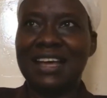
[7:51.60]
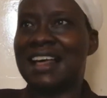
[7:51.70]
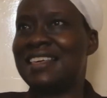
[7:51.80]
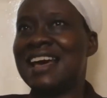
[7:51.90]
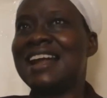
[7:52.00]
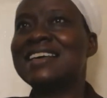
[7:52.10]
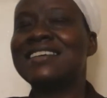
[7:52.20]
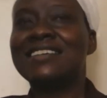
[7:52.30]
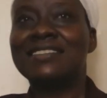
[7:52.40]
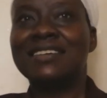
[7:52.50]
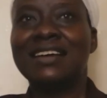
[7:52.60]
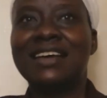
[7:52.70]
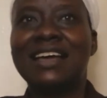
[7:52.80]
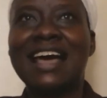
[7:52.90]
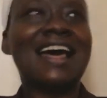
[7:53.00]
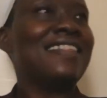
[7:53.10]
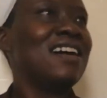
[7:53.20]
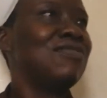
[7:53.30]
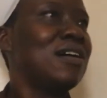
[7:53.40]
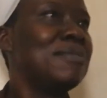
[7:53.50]
Are they nurses? Are
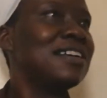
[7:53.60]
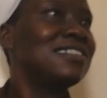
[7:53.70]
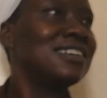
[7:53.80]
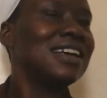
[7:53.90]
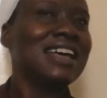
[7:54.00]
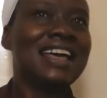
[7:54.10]
they farmers?